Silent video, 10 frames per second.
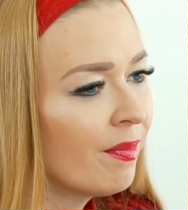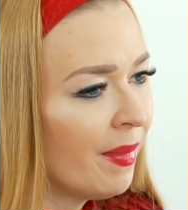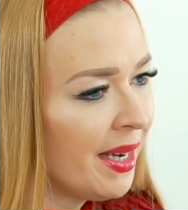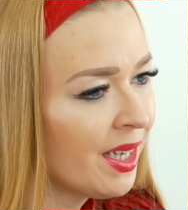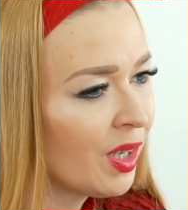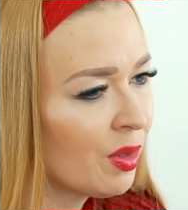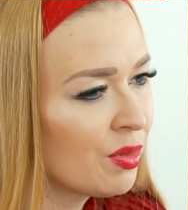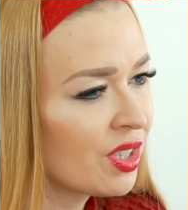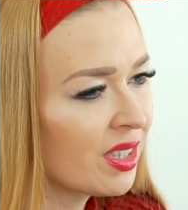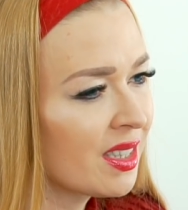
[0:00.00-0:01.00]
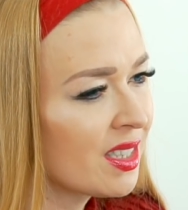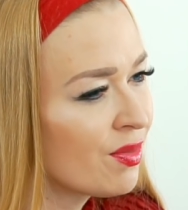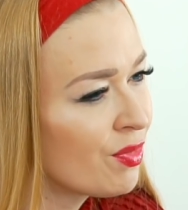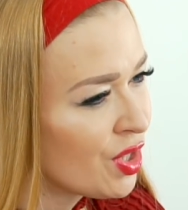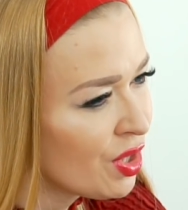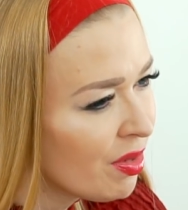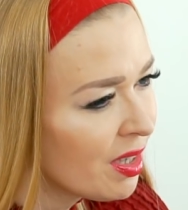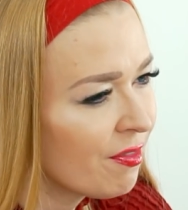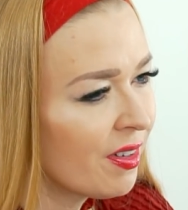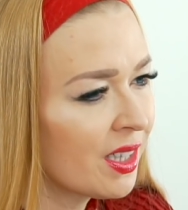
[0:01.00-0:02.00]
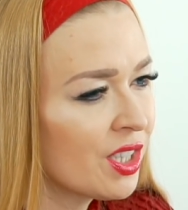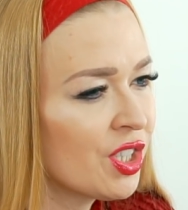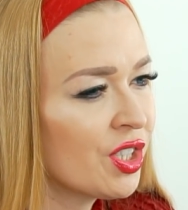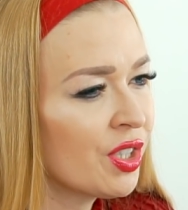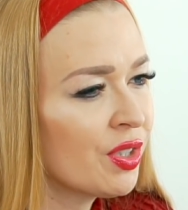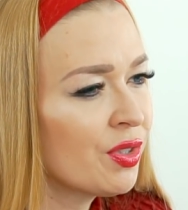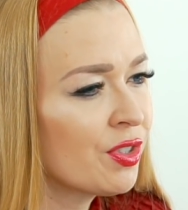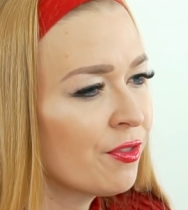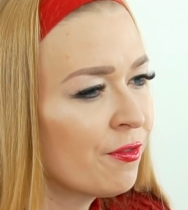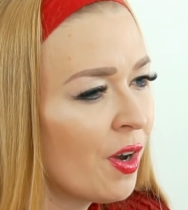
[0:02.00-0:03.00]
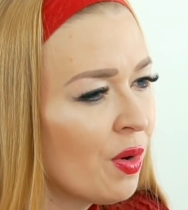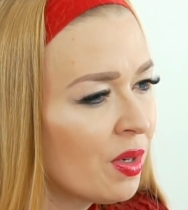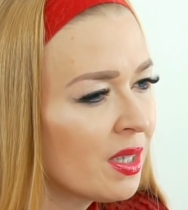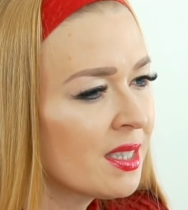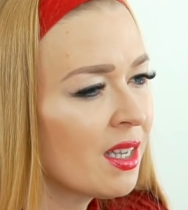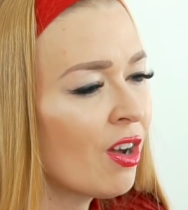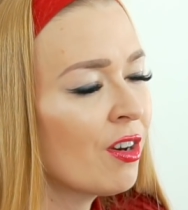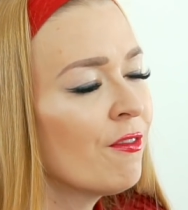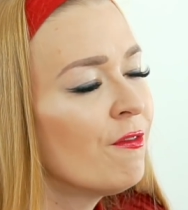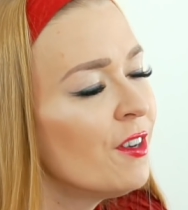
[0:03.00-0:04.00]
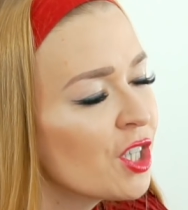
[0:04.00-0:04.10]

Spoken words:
Many coaches do advise you to focus on